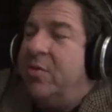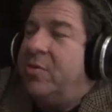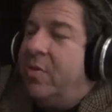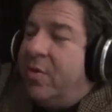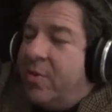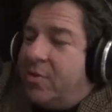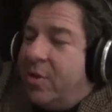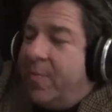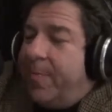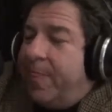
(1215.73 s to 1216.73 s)
So, anyways,
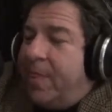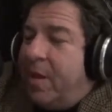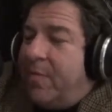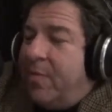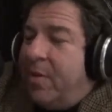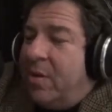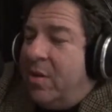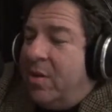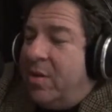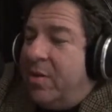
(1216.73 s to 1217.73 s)
they
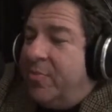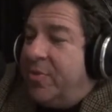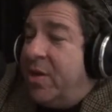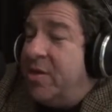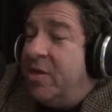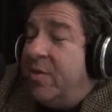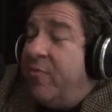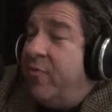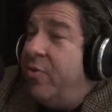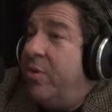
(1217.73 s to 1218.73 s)
ended up sentencing him
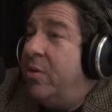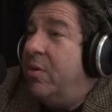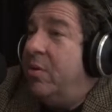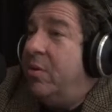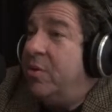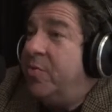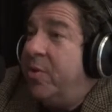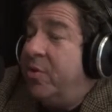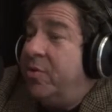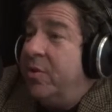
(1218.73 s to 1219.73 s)
for the
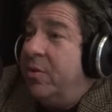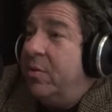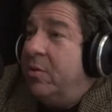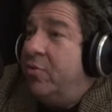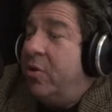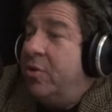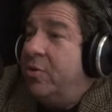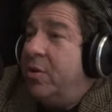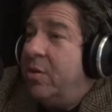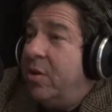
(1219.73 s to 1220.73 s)
conspiracy
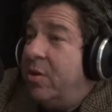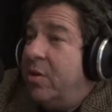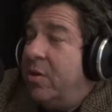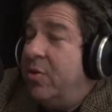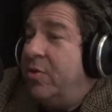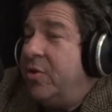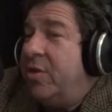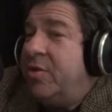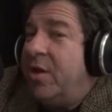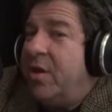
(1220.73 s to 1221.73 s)
drugs, and he did under the
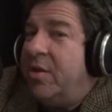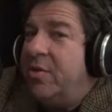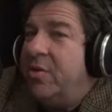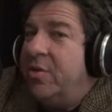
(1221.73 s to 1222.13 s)
sentencing guidelines.